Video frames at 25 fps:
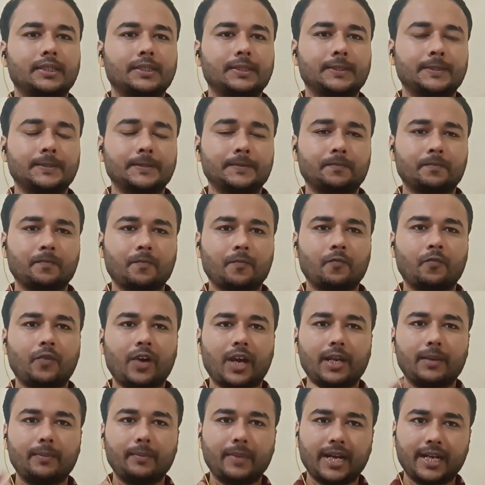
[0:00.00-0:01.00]
uh,
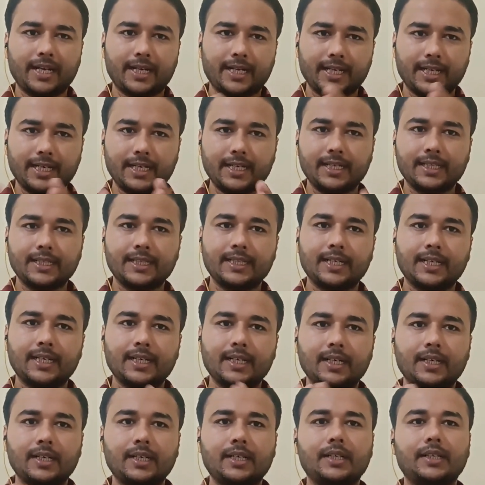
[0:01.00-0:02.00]
while maintaining
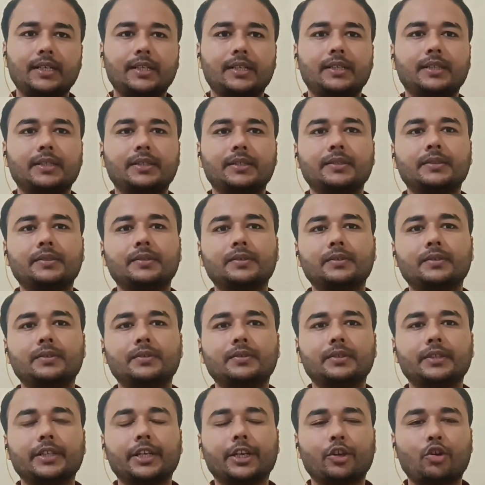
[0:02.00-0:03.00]
the
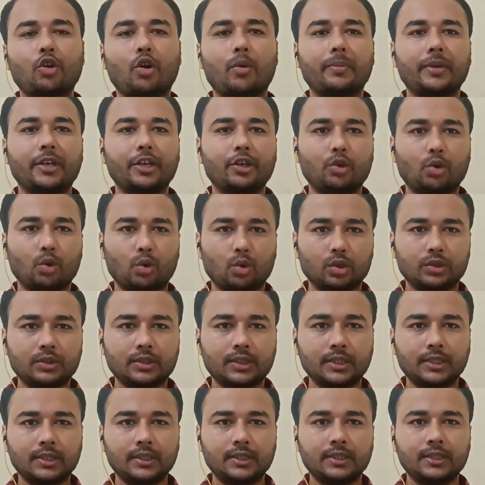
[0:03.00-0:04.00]
economic
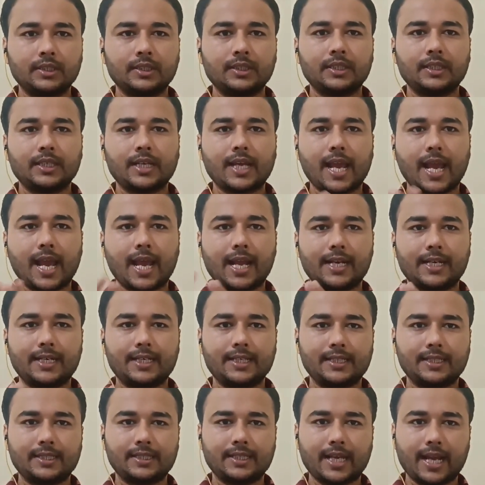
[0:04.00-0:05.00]
growth
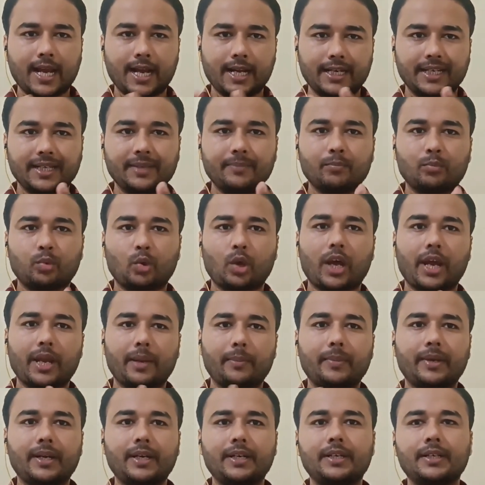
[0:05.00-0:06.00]
and, uh, and
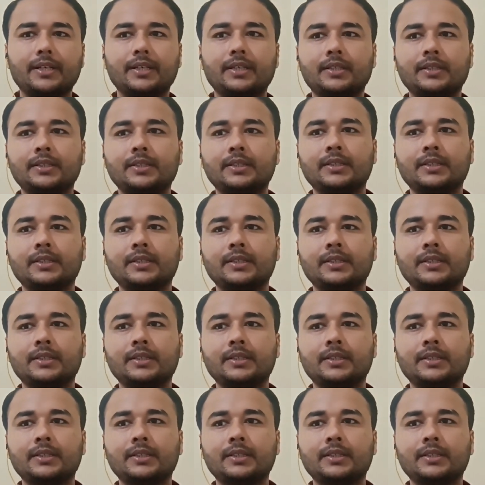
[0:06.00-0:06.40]
employment.